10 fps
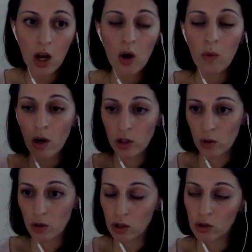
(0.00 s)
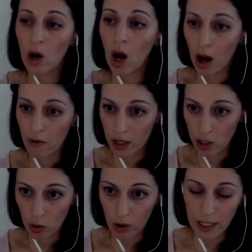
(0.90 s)
we also do
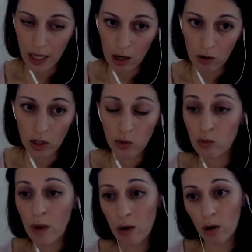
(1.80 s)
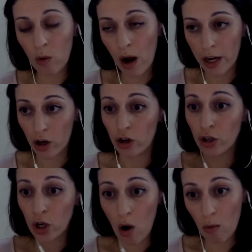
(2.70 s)
ovulatory cycles, which may require
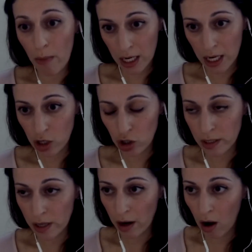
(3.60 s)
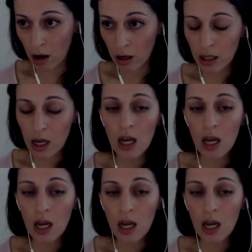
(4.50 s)
no medications at all.